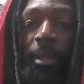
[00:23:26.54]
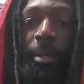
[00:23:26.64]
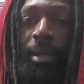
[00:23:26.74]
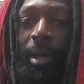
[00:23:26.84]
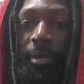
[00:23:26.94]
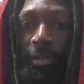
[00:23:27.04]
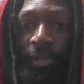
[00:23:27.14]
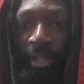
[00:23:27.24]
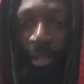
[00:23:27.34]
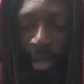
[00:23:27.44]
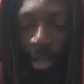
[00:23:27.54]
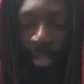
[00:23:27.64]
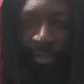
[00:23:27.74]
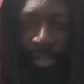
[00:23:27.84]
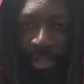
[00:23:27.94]
you can always run to your car,
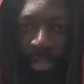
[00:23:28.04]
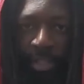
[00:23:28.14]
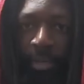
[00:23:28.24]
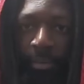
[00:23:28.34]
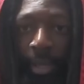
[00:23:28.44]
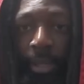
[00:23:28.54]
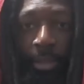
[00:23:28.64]
lift your shirt up,